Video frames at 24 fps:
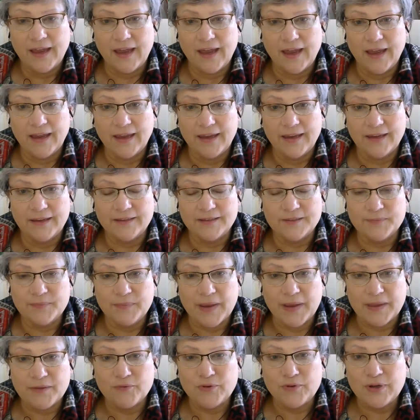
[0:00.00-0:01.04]
And
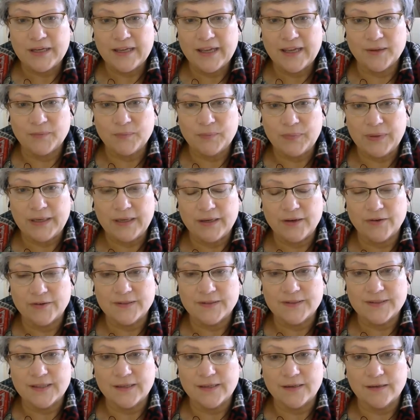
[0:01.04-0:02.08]
mothering can be
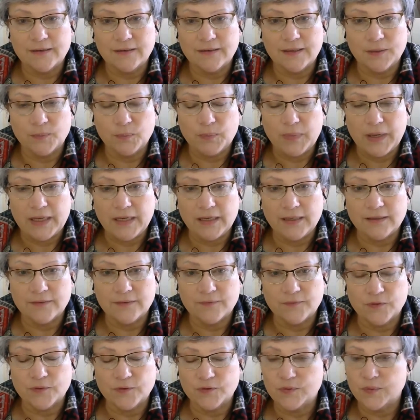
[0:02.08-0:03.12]
considered in many
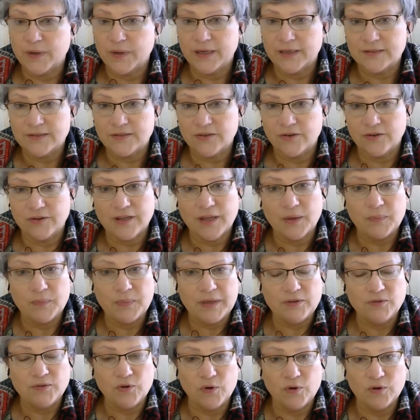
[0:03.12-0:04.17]
different ways. So it can be
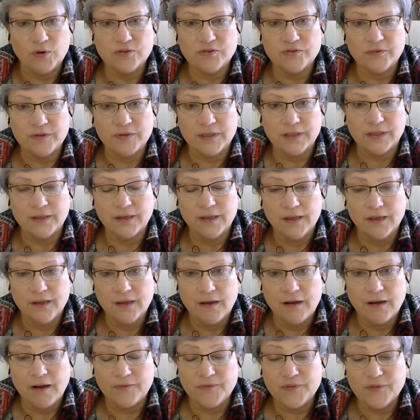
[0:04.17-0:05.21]
nurturing
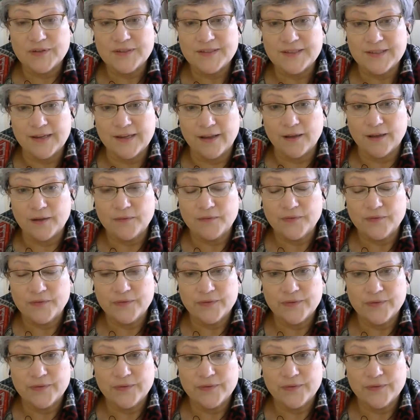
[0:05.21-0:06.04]
of yourself,